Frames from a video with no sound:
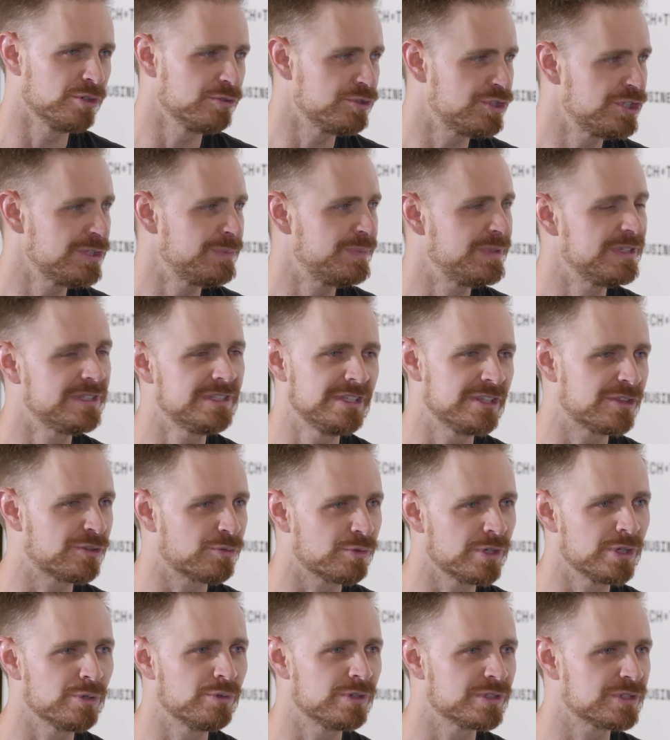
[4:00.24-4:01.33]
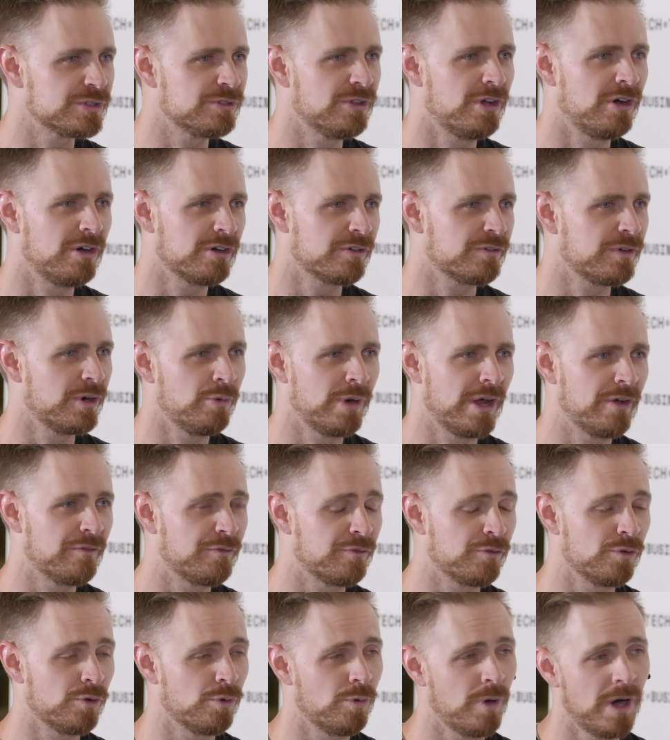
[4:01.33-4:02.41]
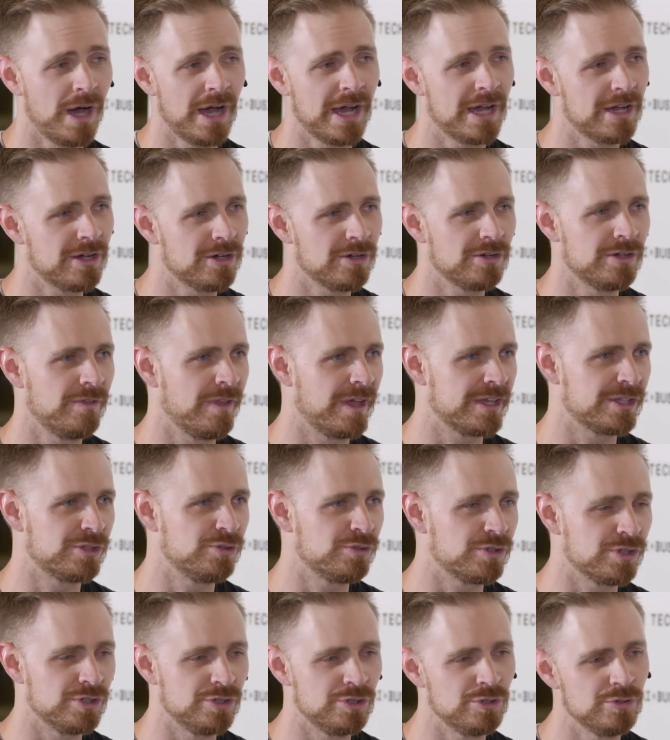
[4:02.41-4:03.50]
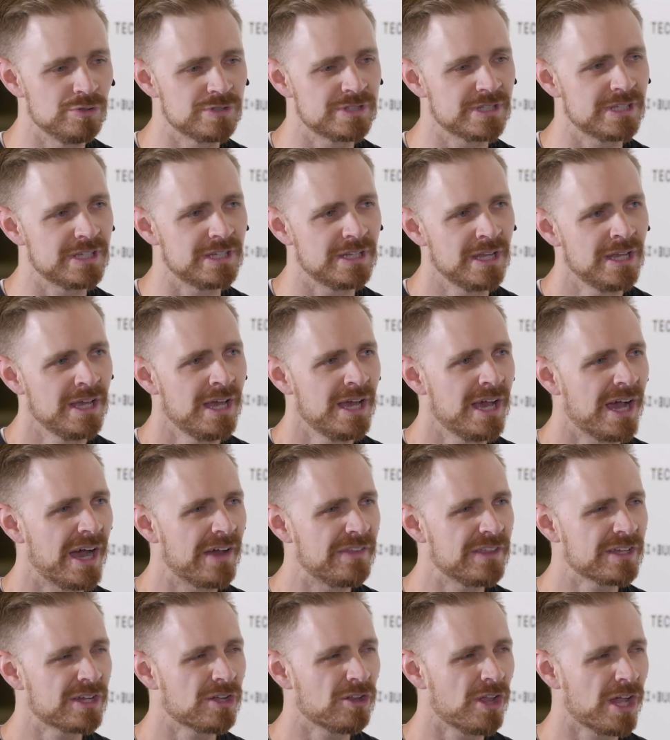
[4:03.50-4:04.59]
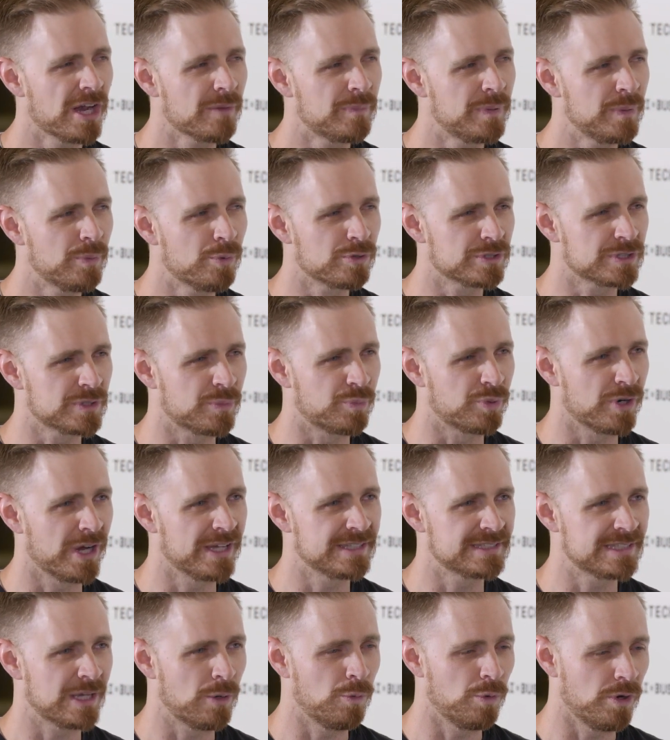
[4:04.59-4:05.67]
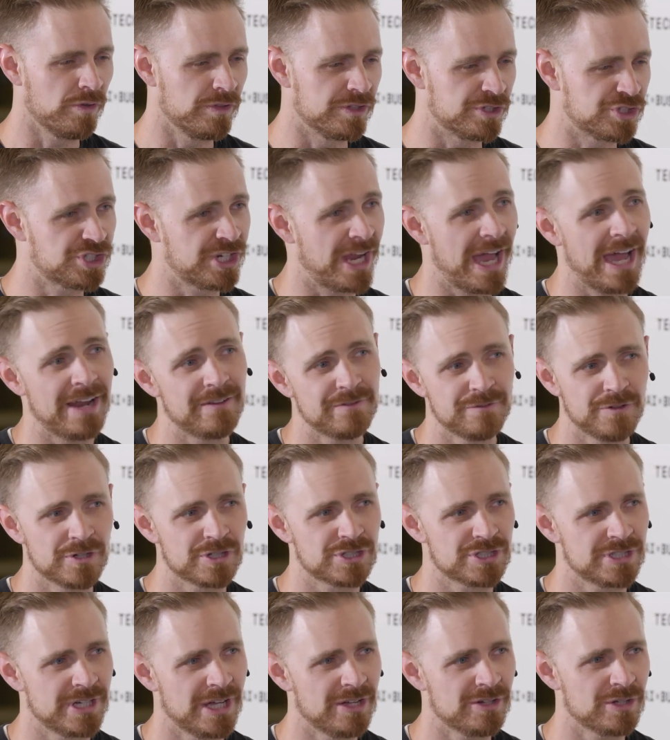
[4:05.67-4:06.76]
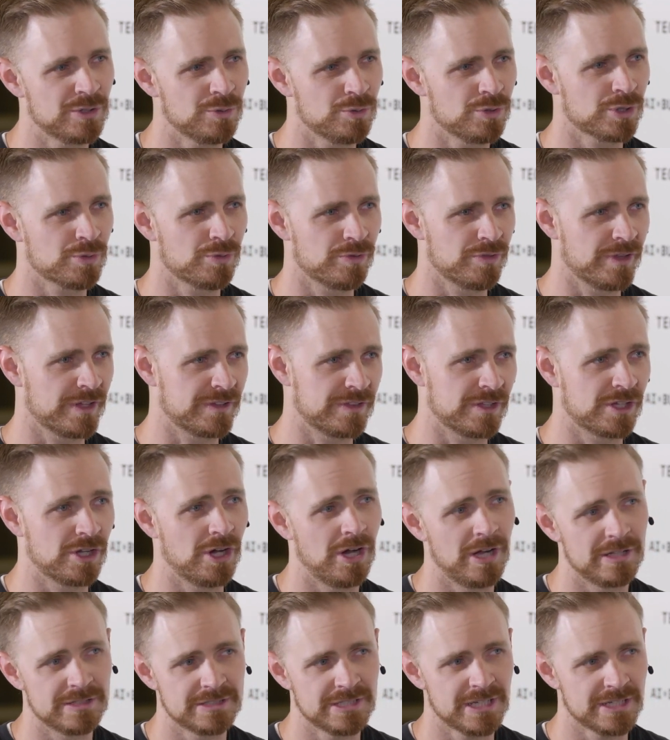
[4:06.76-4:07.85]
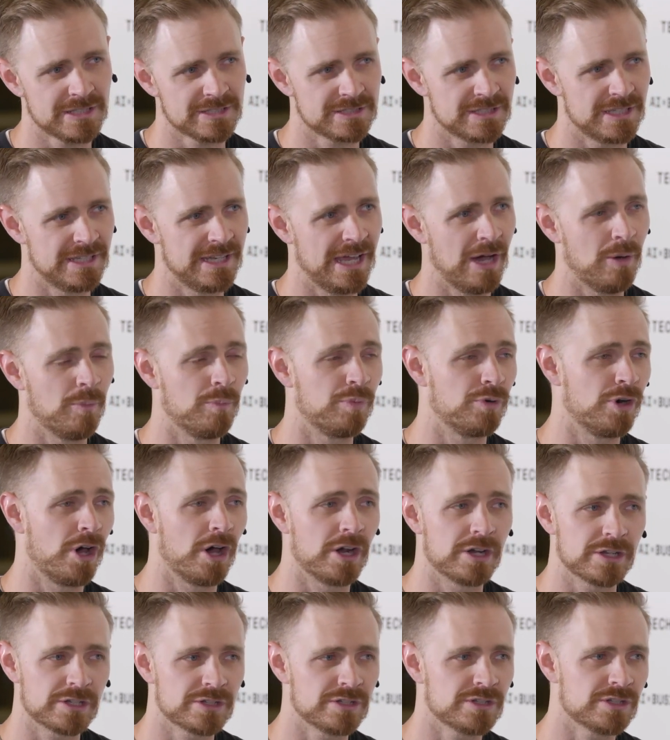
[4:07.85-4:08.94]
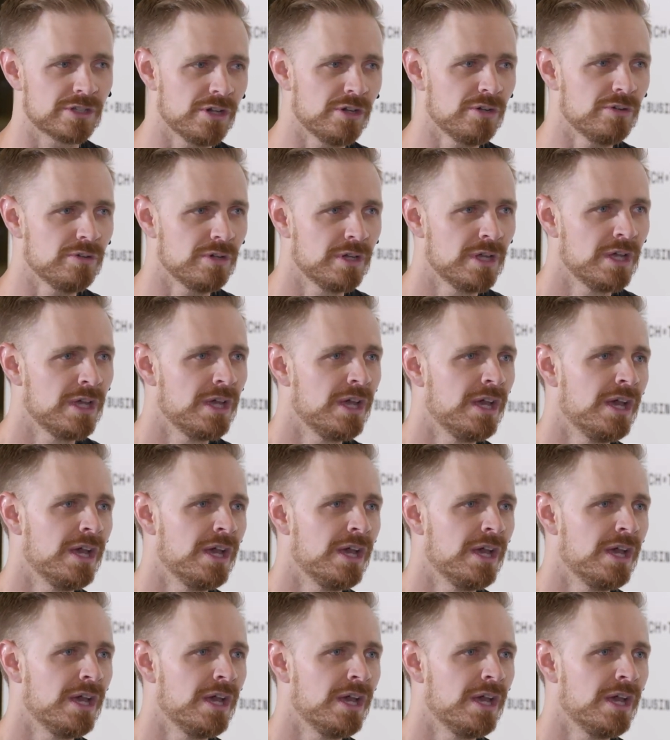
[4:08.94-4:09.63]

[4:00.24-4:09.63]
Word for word: you know GPT three was along around for a while and like you could use it. I think a lot of people were surprised how well the chat functionality worked with like the context and how broad it could go.